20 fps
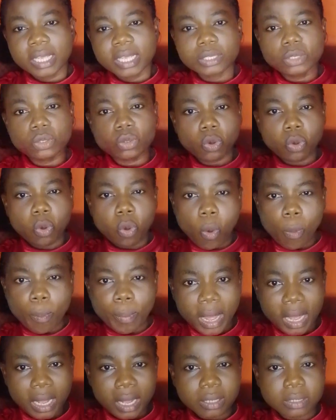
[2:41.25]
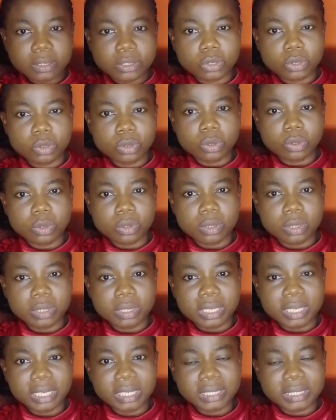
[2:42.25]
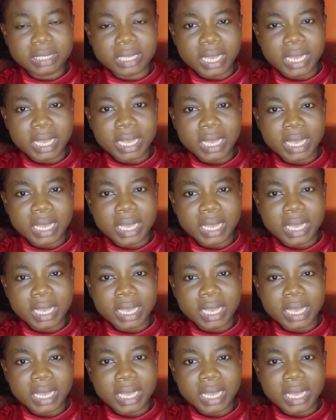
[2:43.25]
it will go back to its